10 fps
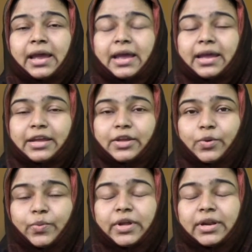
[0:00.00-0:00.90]

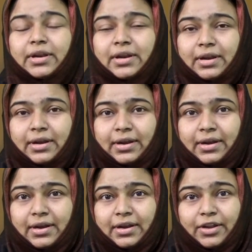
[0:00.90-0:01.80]
you
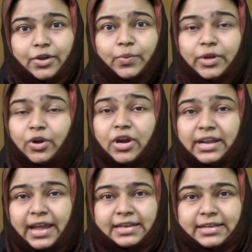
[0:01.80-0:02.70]
will
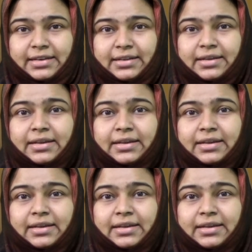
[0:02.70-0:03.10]
not get it.